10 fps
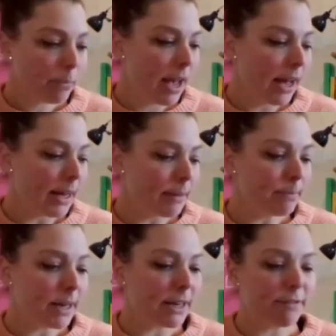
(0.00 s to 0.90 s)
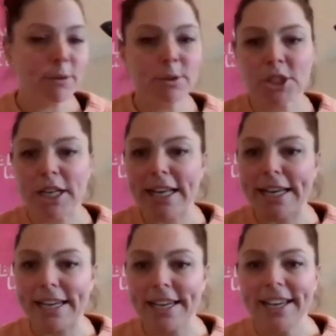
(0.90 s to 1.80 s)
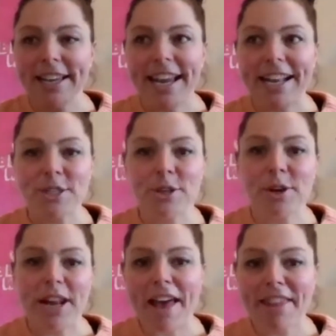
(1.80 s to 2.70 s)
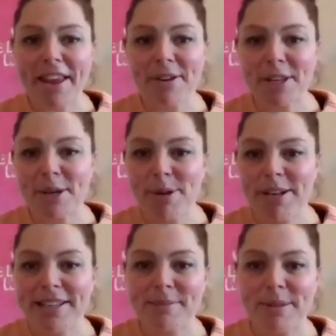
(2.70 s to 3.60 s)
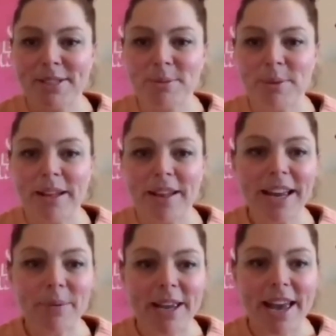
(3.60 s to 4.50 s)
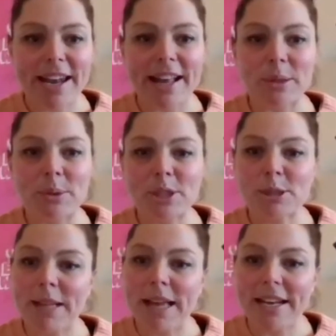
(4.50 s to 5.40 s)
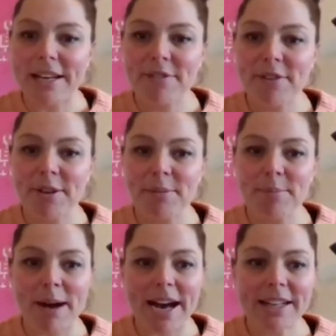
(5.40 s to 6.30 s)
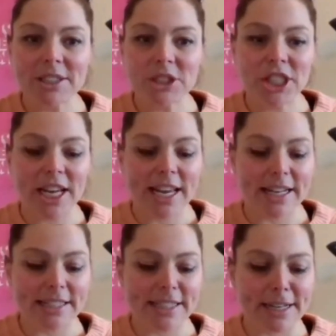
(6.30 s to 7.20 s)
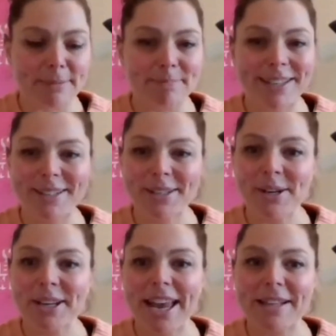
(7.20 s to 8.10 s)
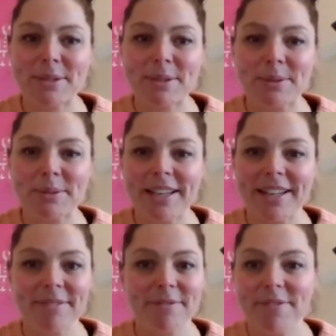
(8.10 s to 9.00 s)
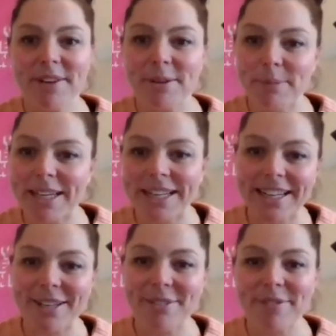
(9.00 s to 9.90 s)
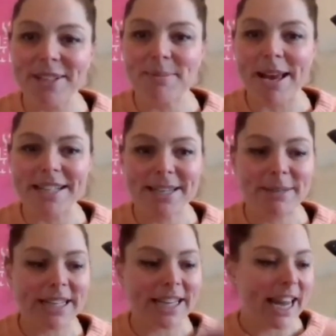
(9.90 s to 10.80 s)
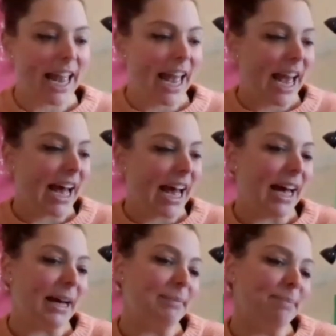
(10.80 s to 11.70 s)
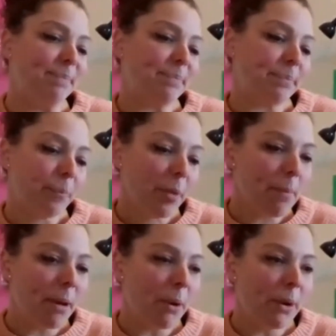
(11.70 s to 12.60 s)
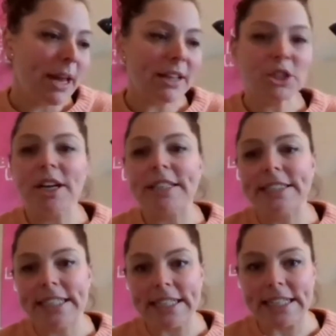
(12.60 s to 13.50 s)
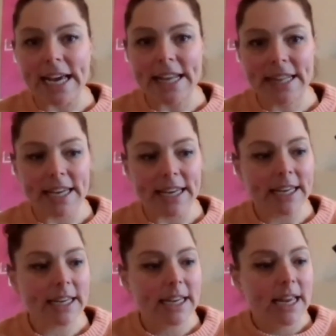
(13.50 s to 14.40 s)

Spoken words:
Unfortunately, it's not out there in the community as much as we'd like. We had our launch planned for March, and it got cancelled at the very beginning of this pandemic. But we are trying to get it out there.